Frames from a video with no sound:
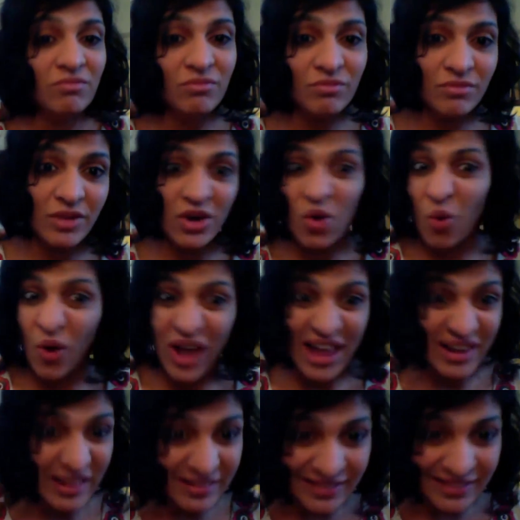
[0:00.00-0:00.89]

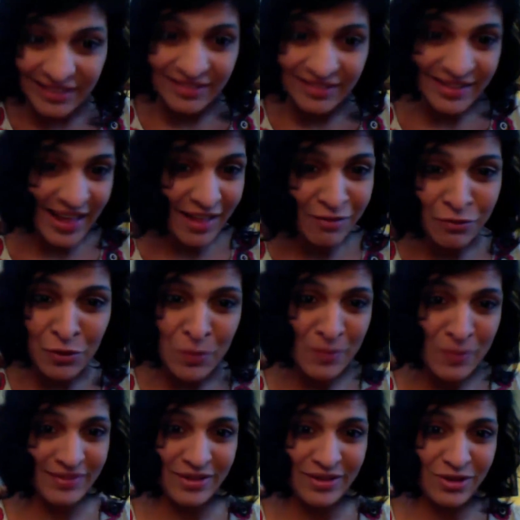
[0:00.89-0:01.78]
any successful
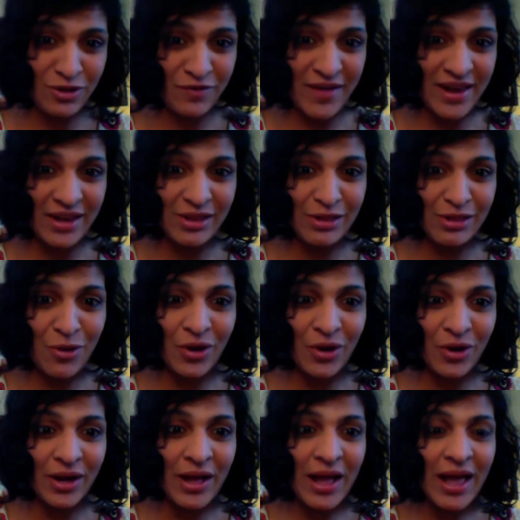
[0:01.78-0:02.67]
business of any
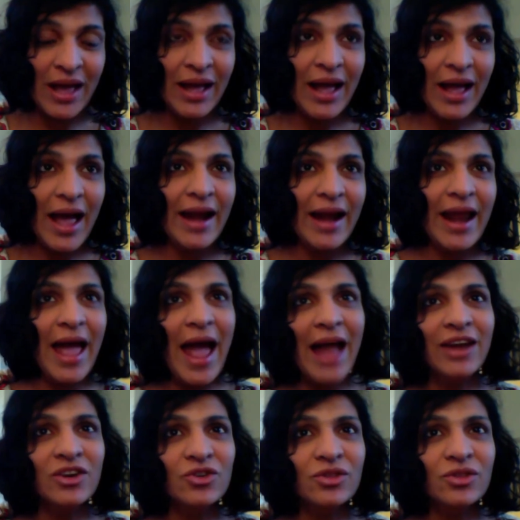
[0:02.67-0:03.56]
sort. And
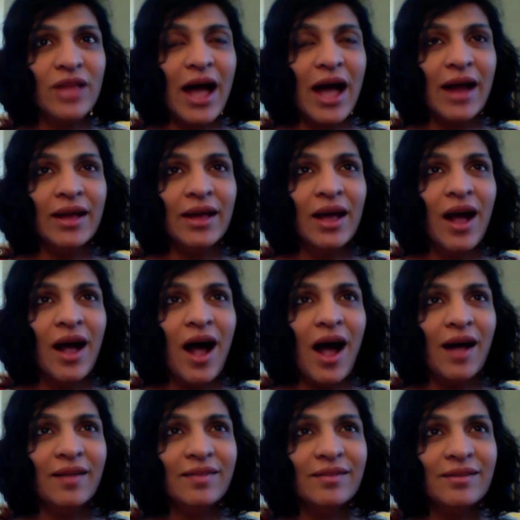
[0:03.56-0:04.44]
add to that,
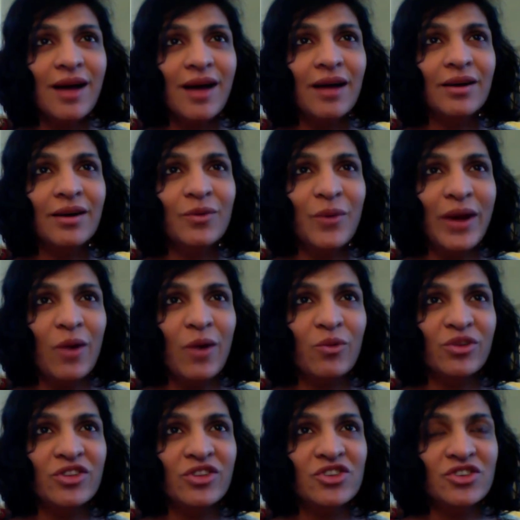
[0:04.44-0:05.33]
I started when I
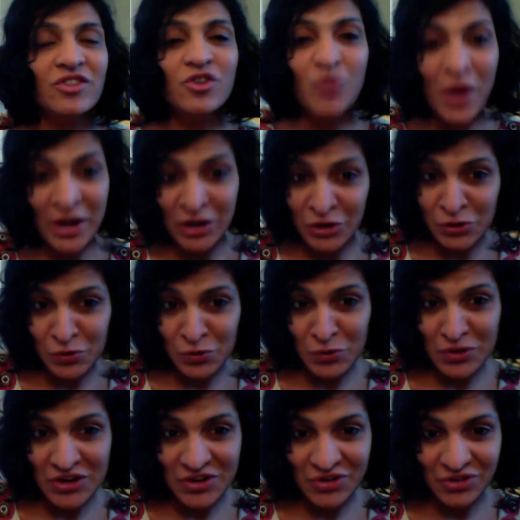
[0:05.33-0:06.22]
was just 22
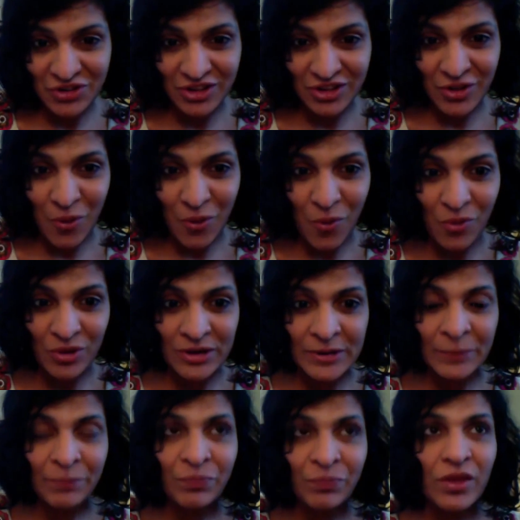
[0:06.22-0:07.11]
years old,
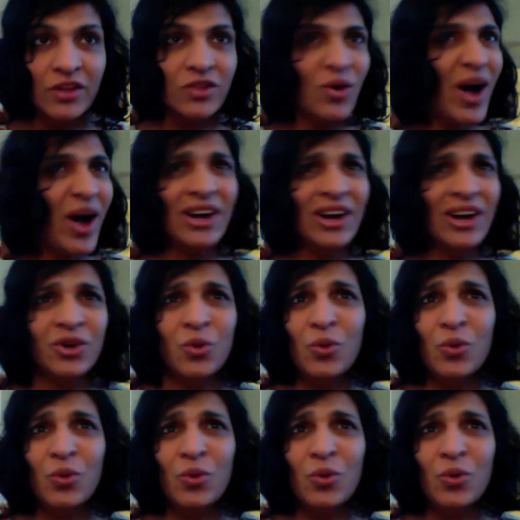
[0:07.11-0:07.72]
so I had no